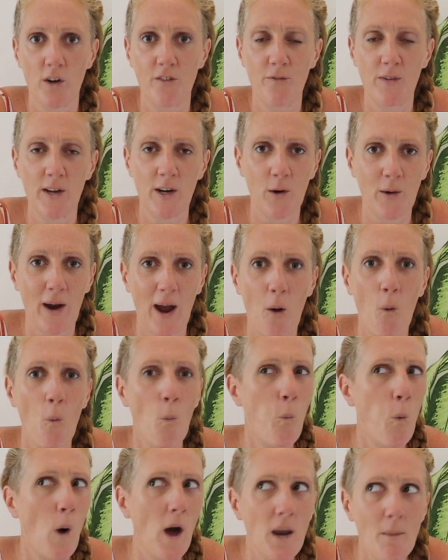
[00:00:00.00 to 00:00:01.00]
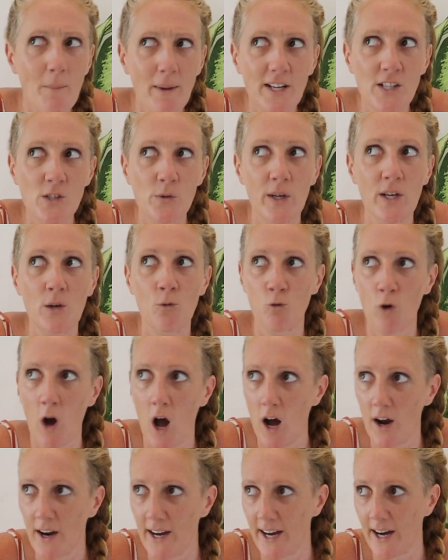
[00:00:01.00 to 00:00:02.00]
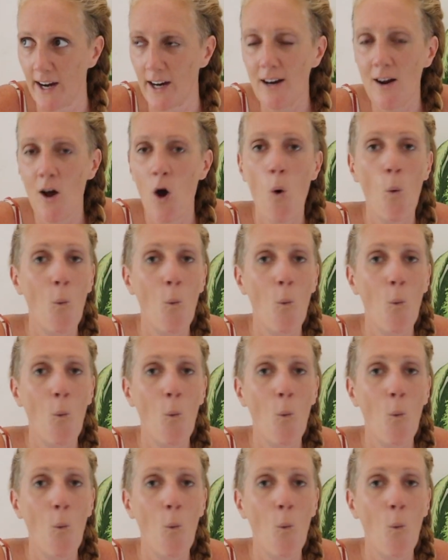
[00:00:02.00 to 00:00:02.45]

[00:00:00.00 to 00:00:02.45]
figure out what am I doing wrong here?